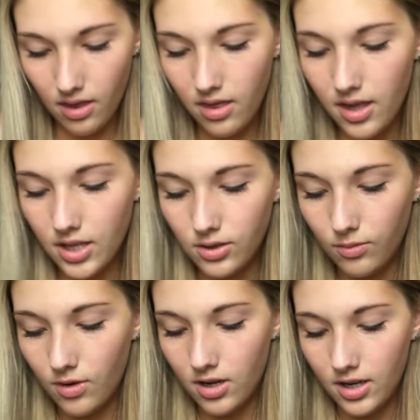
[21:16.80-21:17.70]
this
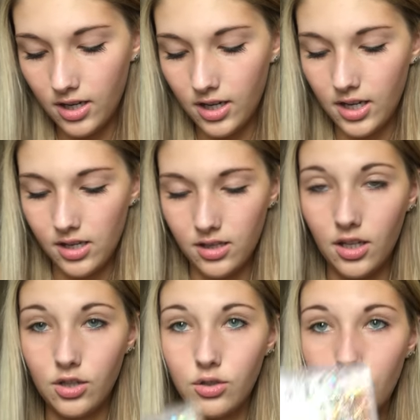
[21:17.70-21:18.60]
one is
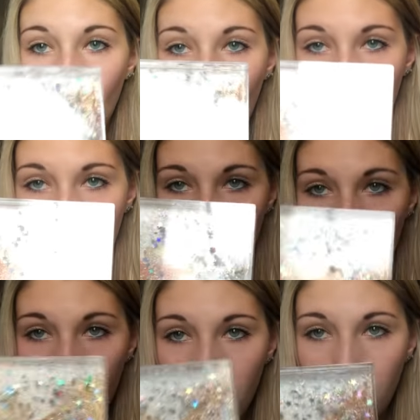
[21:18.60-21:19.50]
a
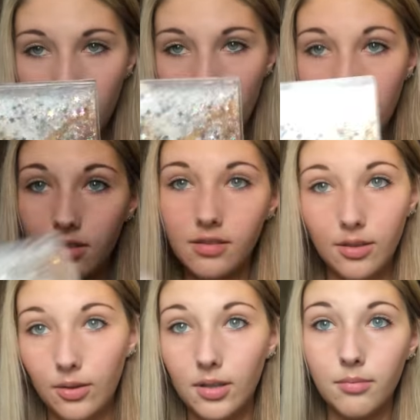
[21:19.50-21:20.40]
square as
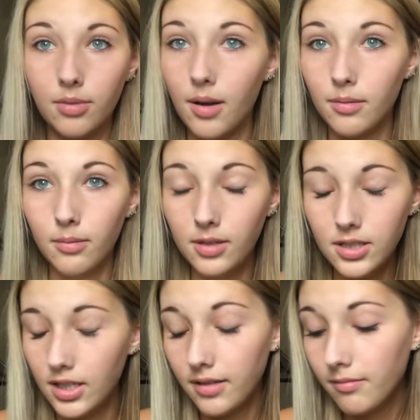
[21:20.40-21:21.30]
you can probably
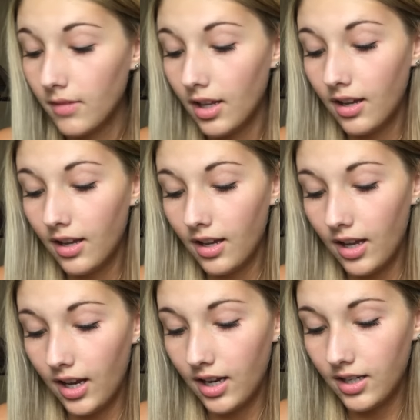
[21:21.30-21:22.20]
see.
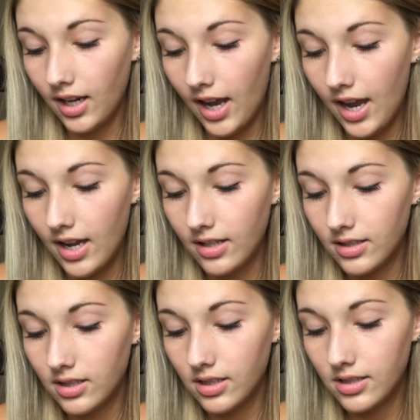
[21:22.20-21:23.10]
And it
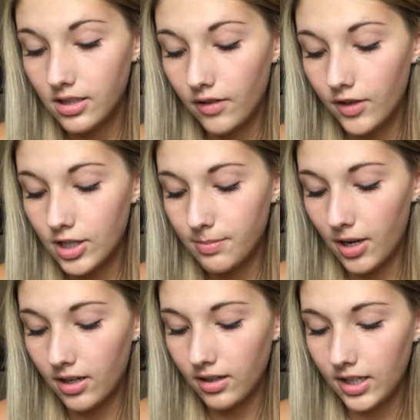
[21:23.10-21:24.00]
has silver
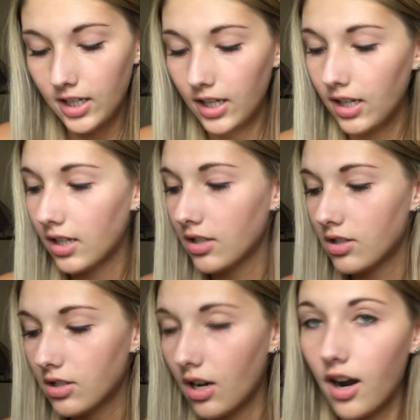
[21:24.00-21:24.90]
sparkly
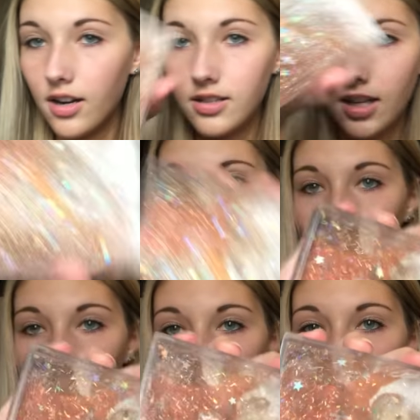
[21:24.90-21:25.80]
stars in it
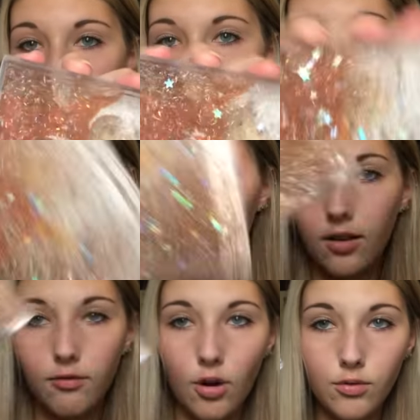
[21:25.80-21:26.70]
with like
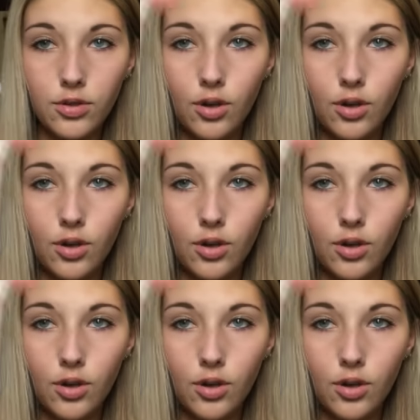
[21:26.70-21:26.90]
rose